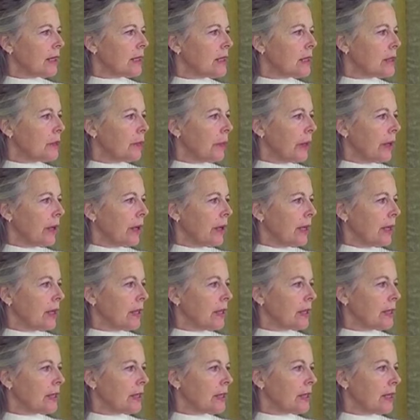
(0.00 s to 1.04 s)
and
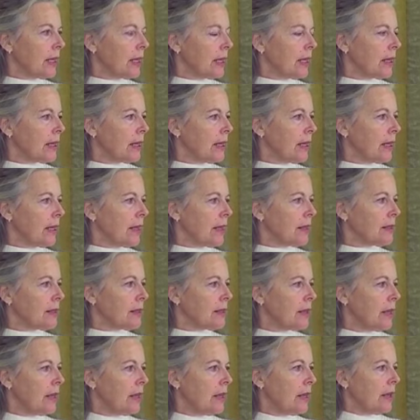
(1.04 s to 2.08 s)
experienced at
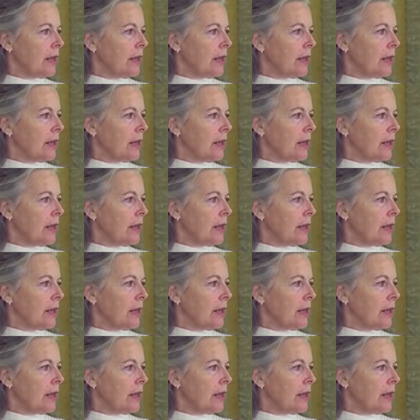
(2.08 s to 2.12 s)
this.